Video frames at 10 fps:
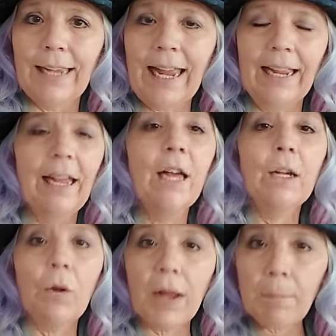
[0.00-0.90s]
Okay,
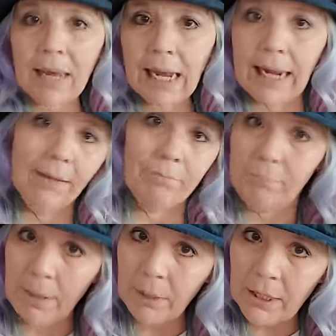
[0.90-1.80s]
go get money,
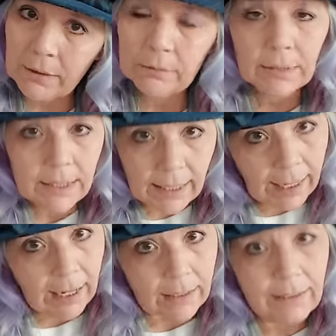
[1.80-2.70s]
remember? Because I
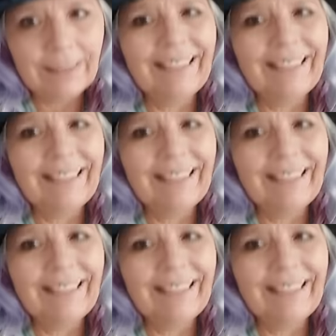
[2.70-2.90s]
can't.